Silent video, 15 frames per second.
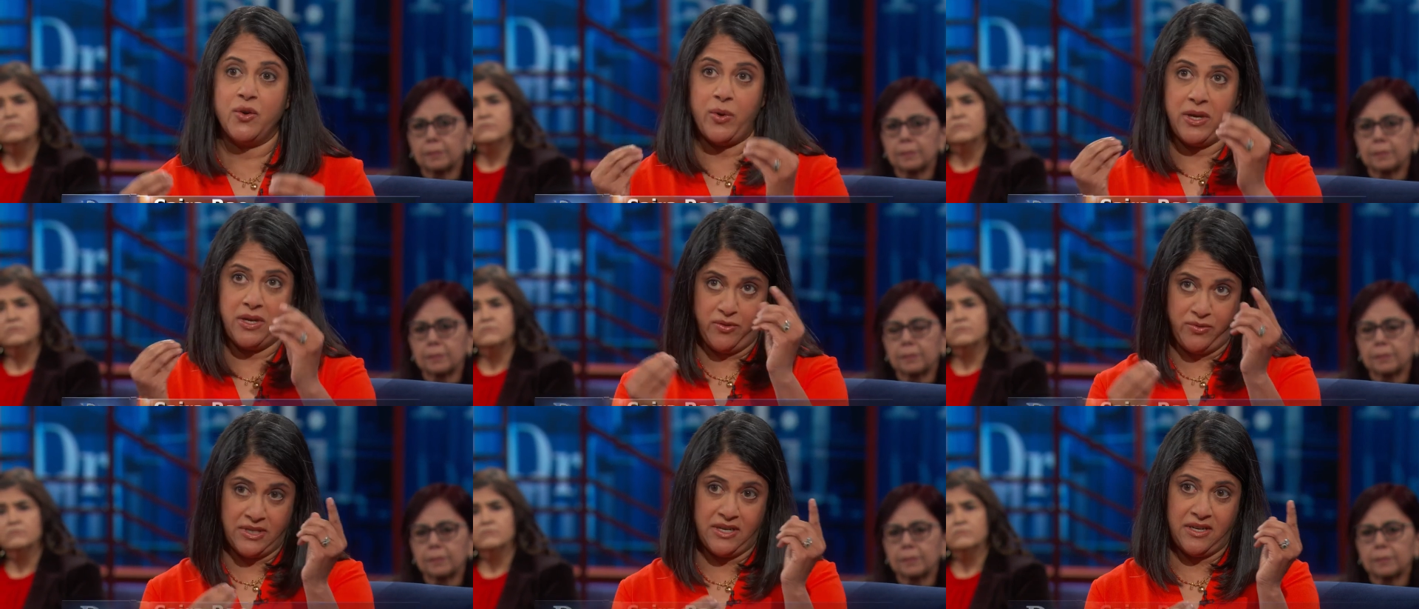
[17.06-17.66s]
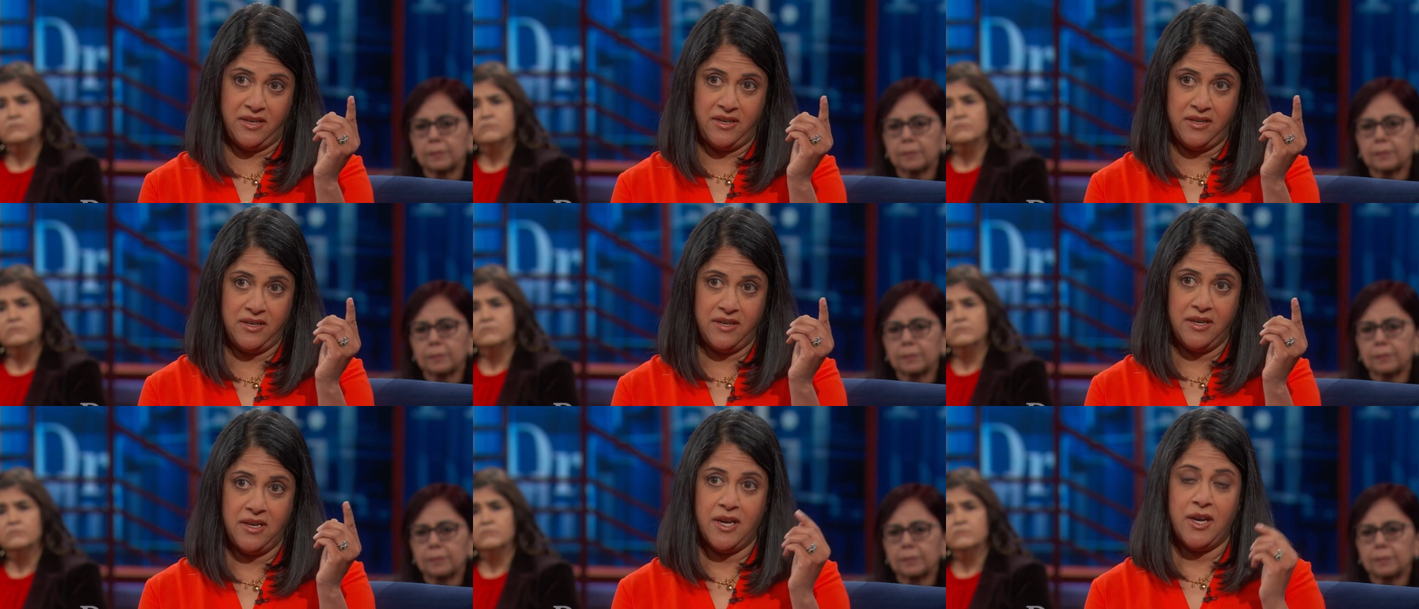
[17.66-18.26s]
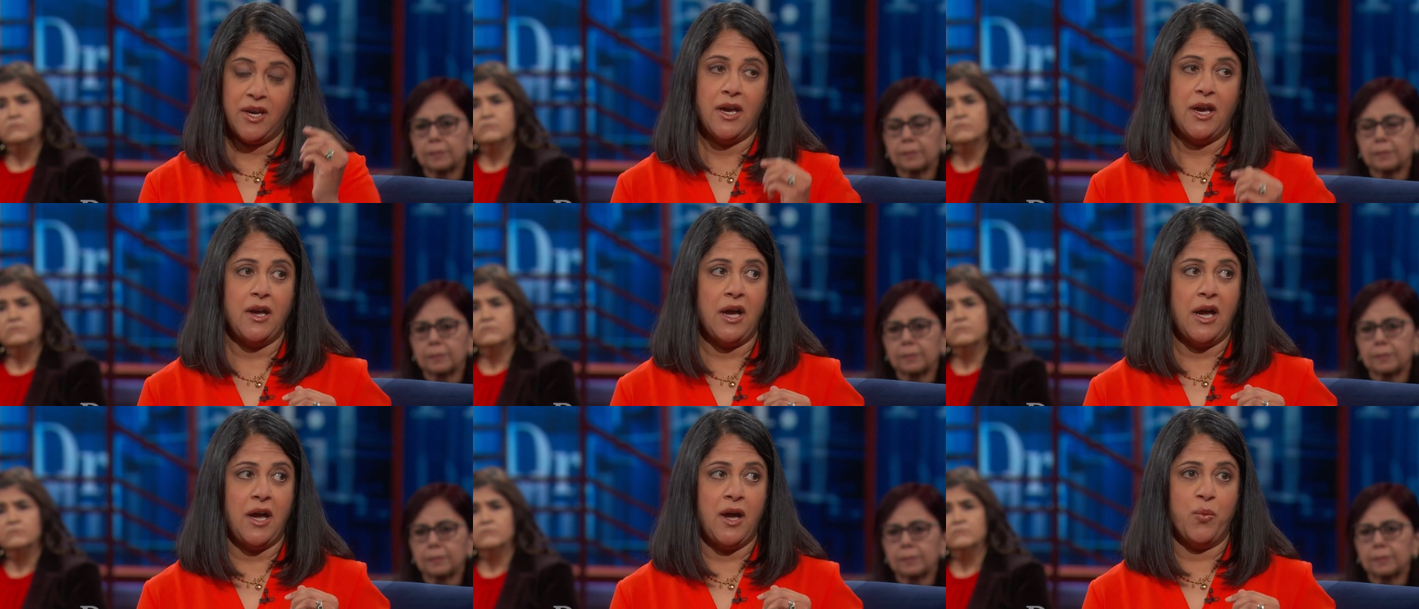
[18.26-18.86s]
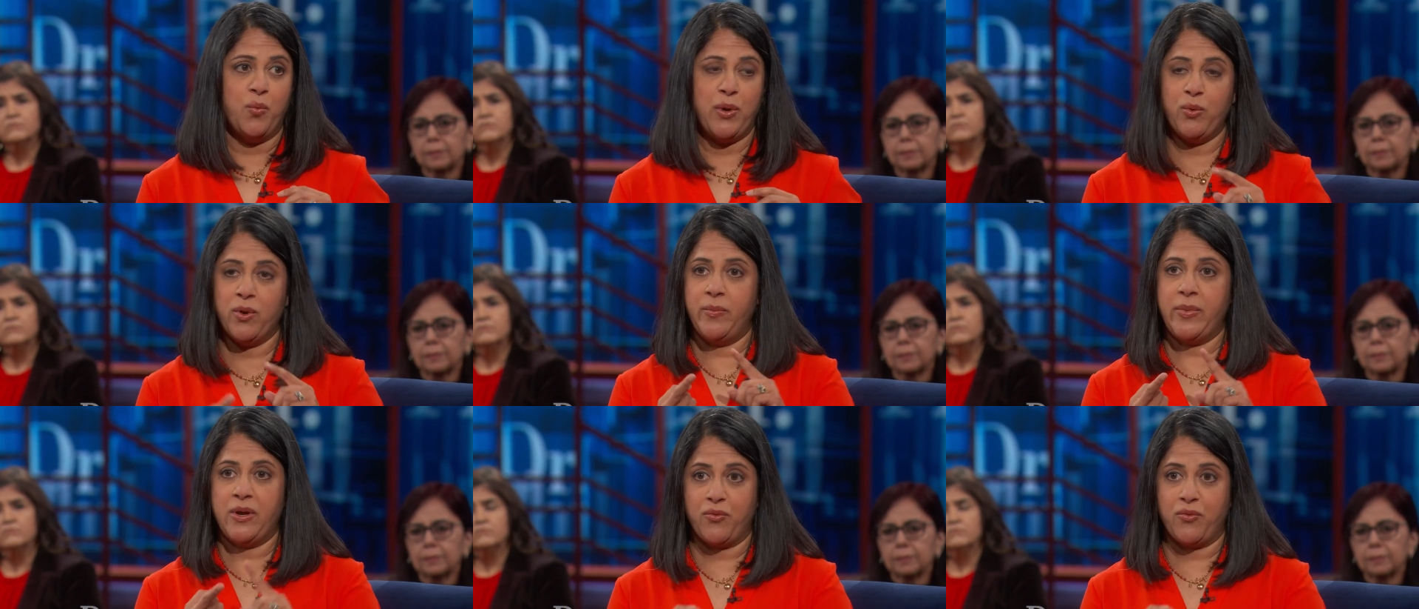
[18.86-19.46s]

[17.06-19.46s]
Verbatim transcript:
Speaker 1: the way you did, uh, we would have been